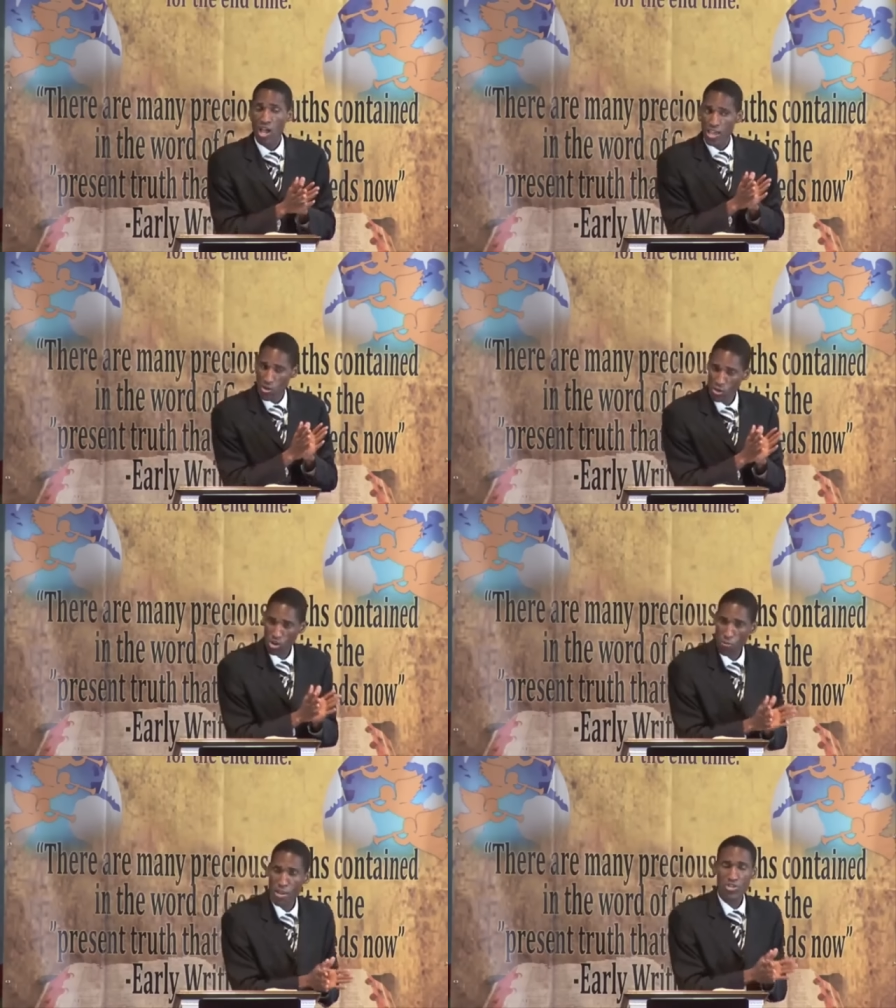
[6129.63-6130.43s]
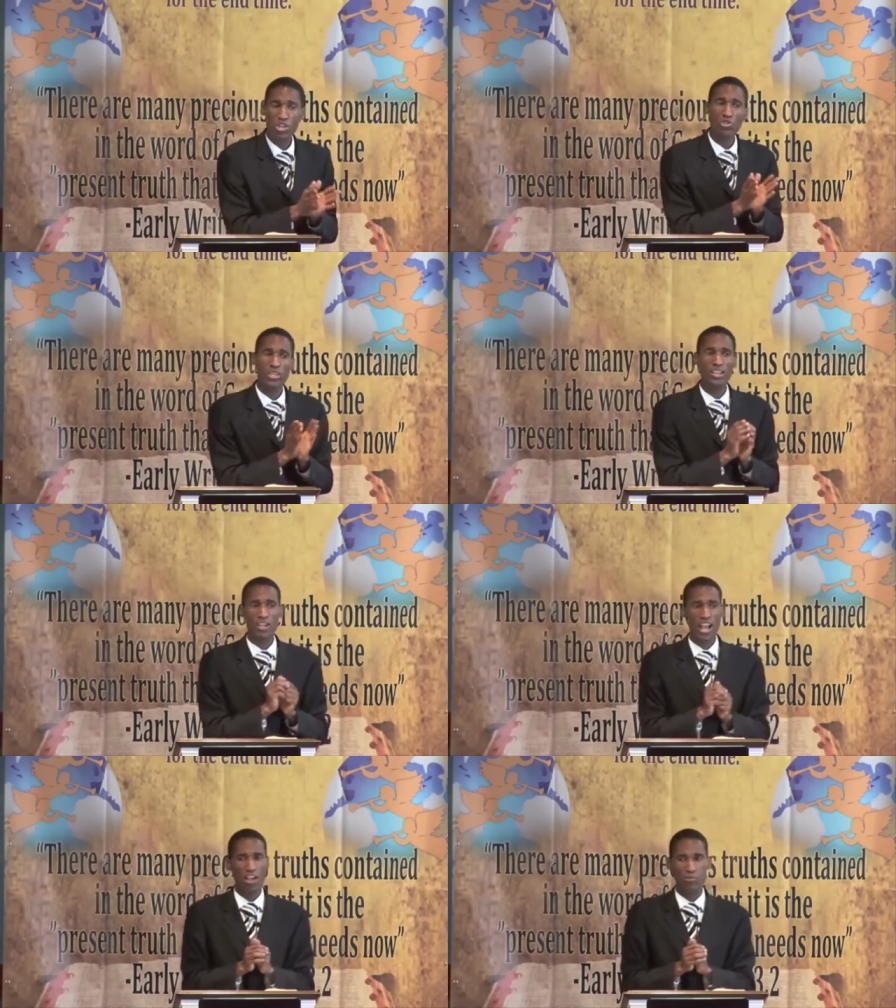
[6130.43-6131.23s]
He was commissioned to take
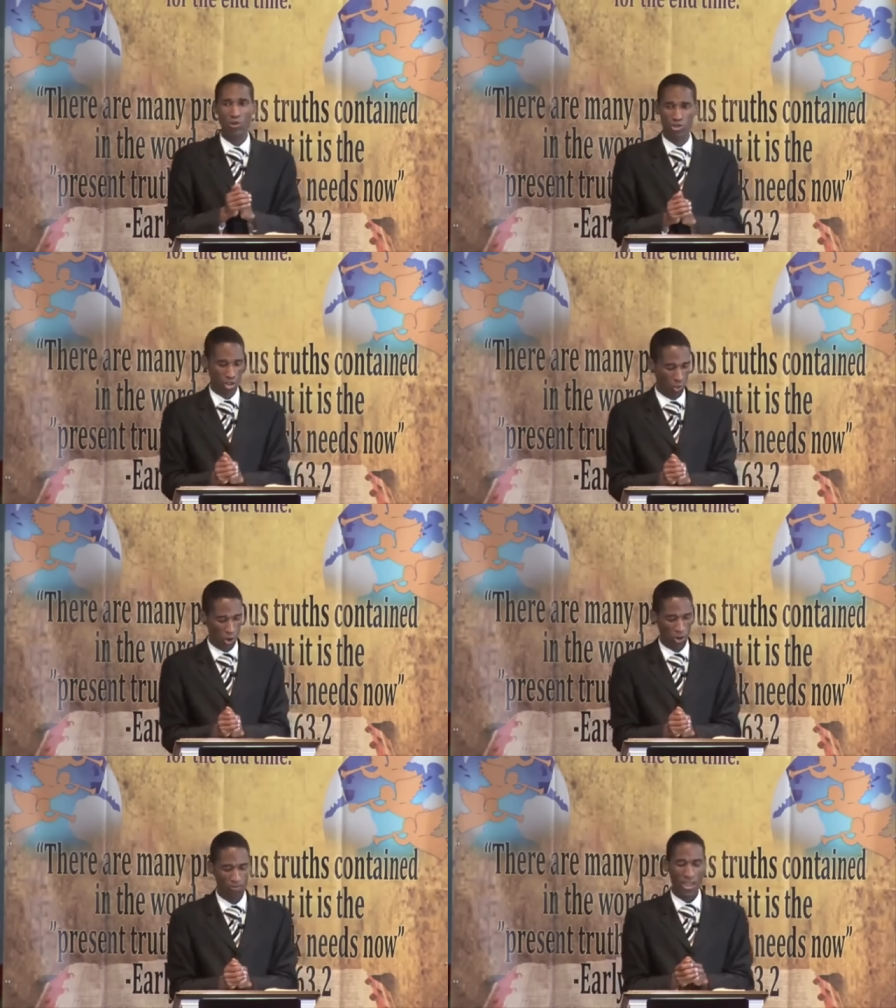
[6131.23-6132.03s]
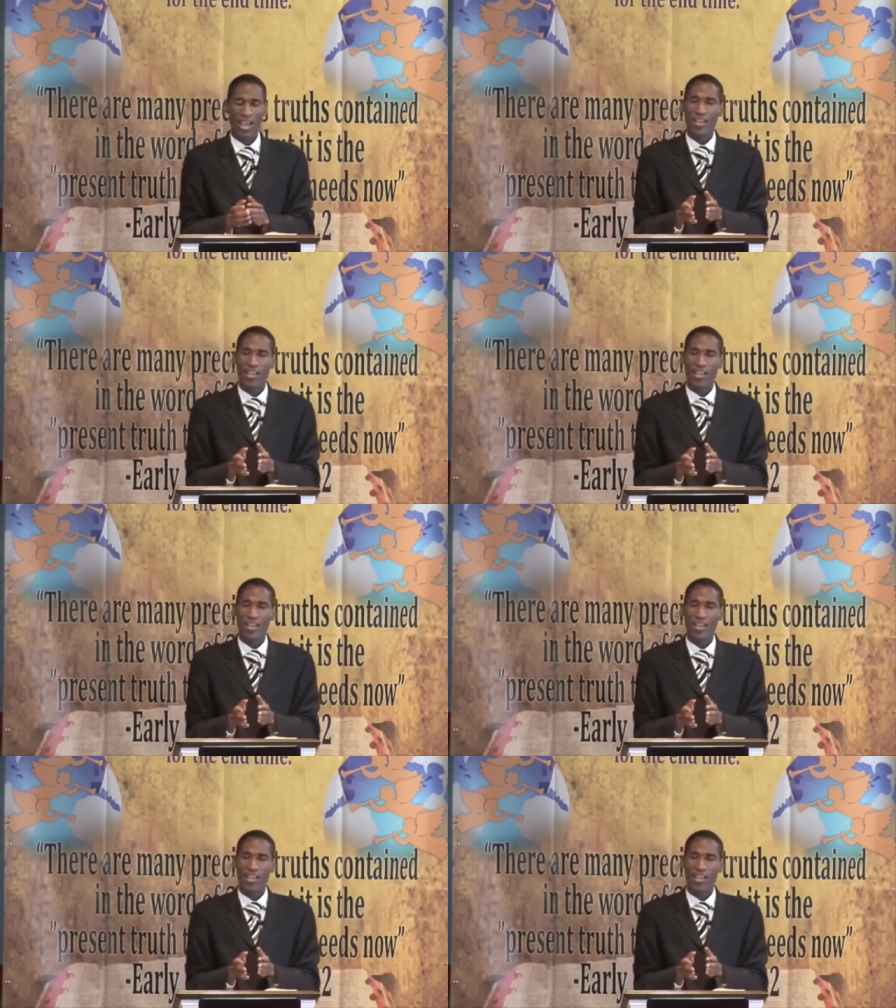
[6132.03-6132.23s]
the gospel to the world.